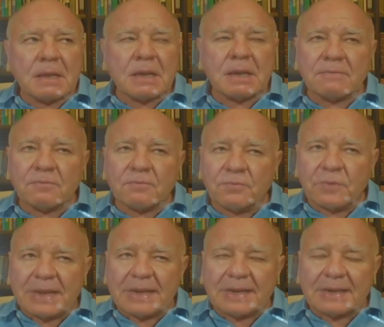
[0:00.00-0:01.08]
Uh,
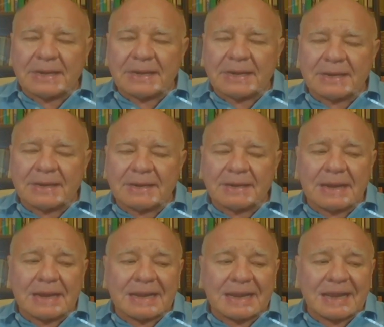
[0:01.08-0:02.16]
where
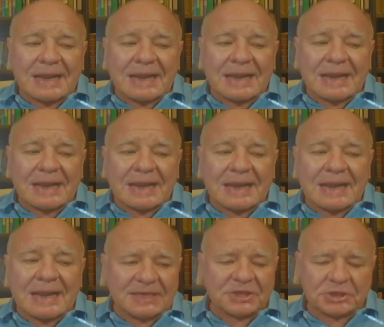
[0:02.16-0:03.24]
I have some
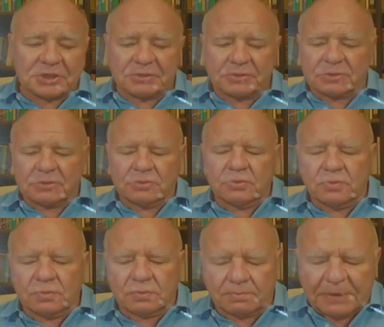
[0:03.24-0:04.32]
hesitation
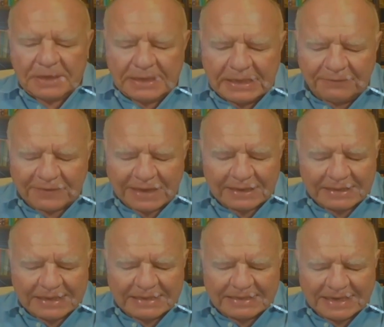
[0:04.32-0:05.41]
to believe
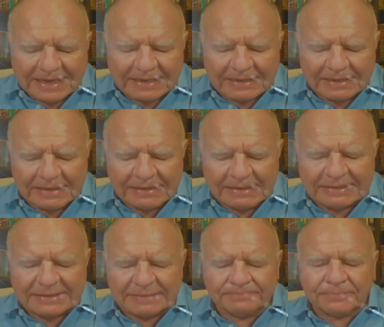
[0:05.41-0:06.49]
that
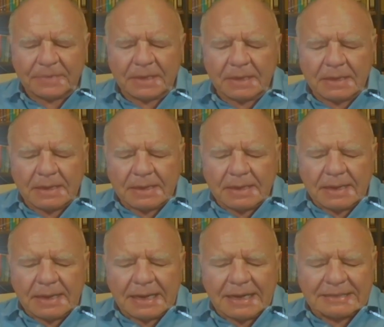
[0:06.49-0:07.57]
entirely is
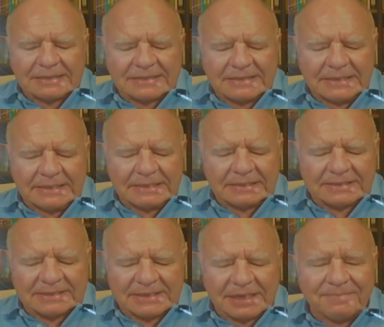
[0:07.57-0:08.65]
I see
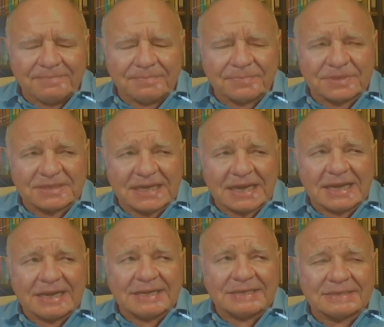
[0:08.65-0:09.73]
some
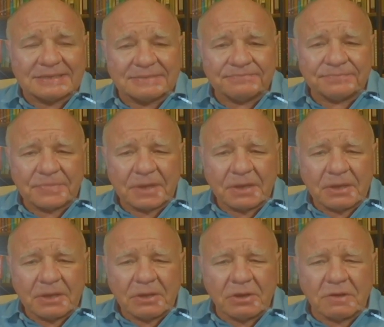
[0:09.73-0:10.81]
signs
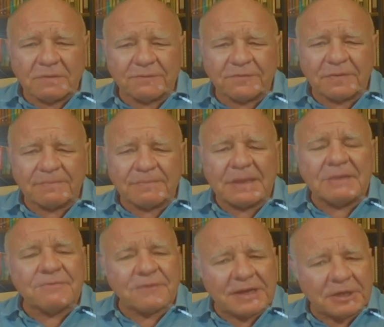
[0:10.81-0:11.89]
of
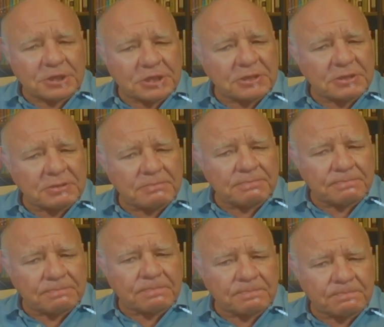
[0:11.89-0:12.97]
inflation
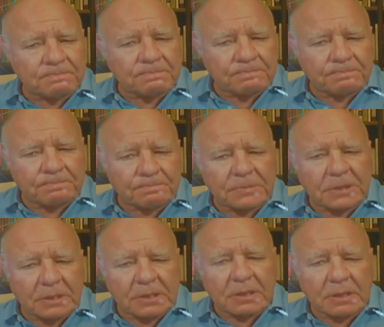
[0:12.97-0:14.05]

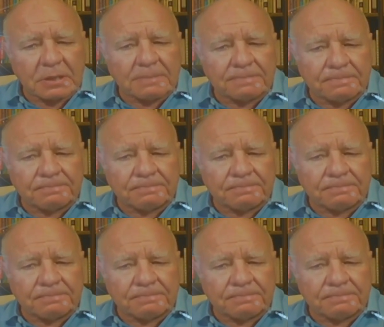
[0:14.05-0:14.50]
uh,